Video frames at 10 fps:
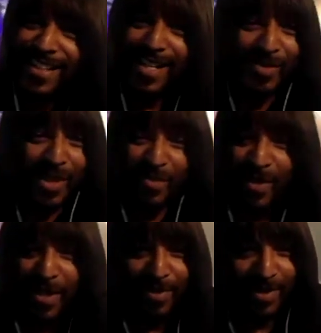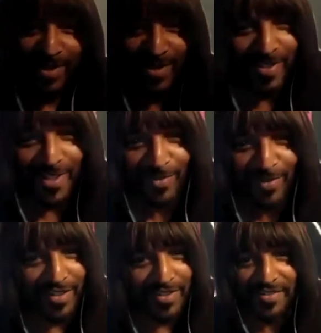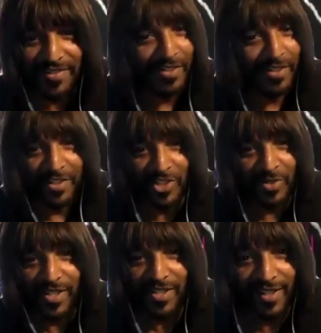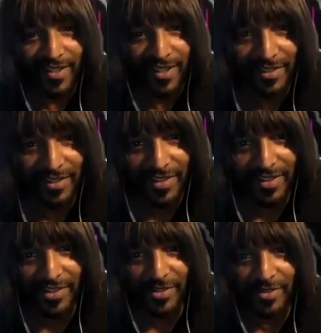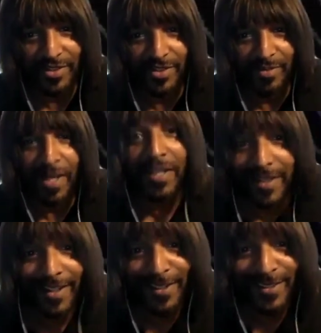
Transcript: I mean, you got to pay bills and stuff. You're not looking at the trees like that. You're looking at your bank account.